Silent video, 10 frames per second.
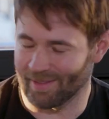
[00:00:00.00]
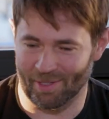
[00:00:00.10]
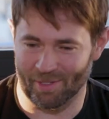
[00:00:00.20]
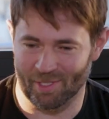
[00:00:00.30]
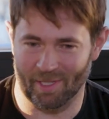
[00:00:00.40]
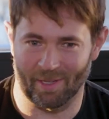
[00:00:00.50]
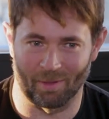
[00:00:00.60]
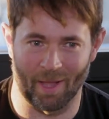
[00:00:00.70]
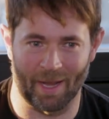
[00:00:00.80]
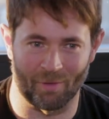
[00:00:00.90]
There's a
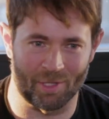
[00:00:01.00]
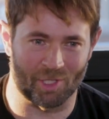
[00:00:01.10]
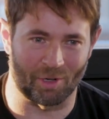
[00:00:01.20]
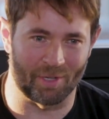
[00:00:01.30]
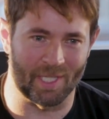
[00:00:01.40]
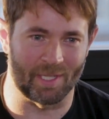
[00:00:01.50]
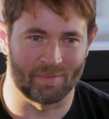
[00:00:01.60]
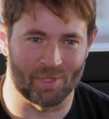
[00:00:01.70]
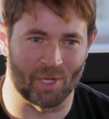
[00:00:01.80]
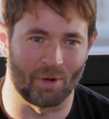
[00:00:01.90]
lot of
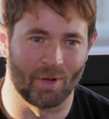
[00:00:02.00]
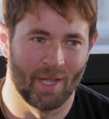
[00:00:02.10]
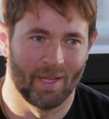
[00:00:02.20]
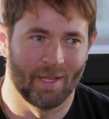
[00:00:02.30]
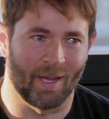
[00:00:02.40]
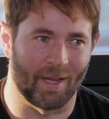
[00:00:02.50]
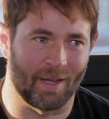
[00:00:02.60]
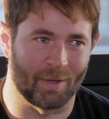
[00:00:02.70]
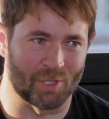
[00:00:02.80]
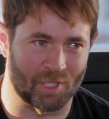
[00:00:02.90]
uncertainty. So
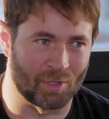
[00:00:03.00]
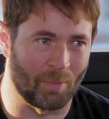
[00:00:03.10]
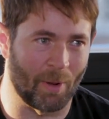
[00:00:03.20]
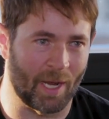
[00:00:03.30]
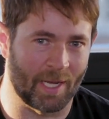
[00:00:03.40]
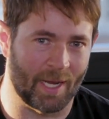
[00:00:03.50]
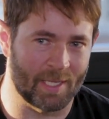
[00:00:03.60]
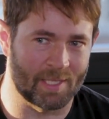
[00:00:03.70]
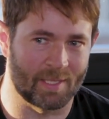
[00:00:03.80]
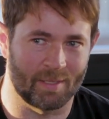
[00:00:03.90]
I was listening to a
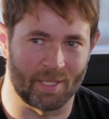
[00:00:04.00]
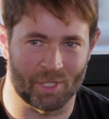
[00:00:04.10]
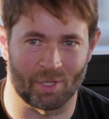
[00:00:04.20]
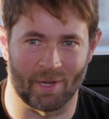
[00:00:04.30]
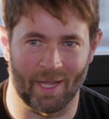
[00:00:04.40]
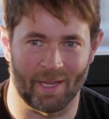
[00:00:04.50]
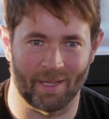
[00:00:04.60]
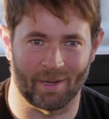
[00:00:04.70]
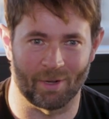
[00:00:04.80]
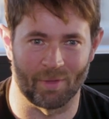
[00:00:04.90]
podcast
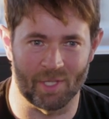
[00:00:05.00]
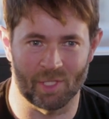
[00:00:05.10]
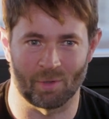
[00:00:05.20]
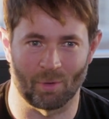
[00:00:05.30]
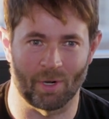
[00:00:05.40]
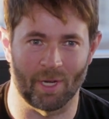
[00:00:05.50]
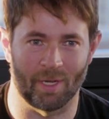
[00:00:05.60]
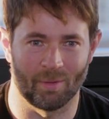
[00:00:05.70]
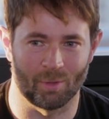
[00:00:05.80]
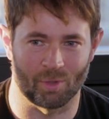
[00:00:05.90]
yesterday and I heard this
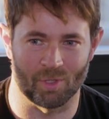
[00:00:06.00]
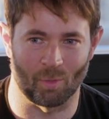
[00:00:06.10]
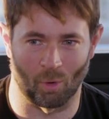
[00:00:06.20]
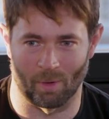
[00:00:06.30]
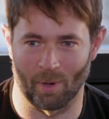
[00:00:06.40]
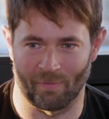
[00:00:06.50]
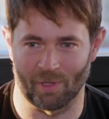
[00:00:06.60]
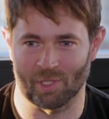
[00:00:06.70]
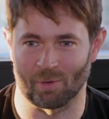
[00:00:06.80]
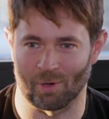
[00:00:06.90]
story, which was a Warren
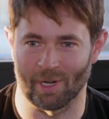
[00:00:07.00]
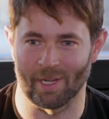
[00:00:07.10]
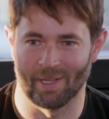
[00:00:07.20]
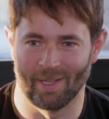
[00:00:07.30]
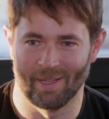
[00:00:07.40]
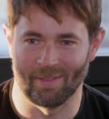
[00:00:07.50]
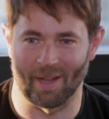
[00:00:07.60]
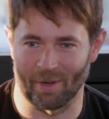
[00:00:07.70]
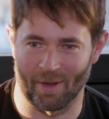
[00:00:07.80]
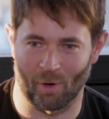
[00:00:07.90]
Buffett story
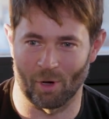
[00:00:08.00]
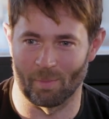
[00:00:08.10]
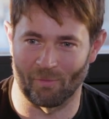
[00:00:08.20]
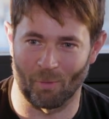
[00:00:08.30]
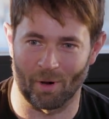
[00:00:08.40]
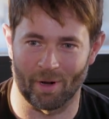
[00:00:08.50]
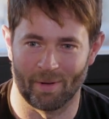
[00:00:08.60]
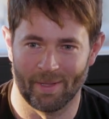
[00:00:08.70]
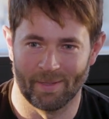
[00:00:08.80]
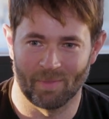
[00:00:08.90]
that I had never heard
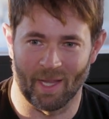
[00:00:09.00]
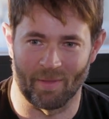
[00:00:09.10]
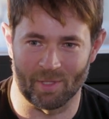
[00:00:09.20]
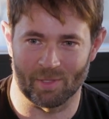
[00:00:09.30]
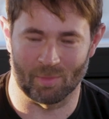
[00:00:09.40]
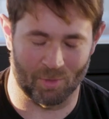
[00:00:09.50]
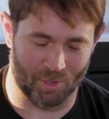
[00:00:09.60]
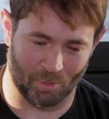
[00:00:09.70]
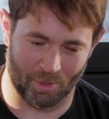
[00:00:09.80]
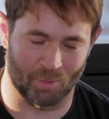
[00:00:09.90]
before. And
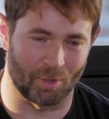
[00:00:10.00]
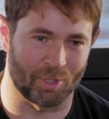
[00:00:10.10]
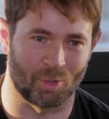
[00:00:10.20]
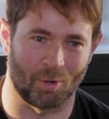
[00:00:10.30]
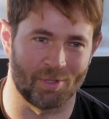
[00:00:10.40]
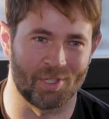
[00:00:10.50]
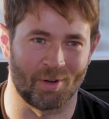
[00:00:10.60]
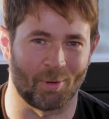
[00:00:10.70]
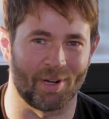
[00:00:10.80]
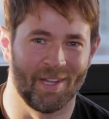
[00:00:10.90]
the story is really short, so
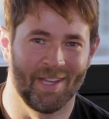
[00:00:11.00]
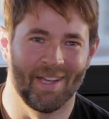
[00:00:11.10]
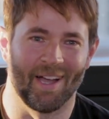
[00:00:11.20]
don't worry.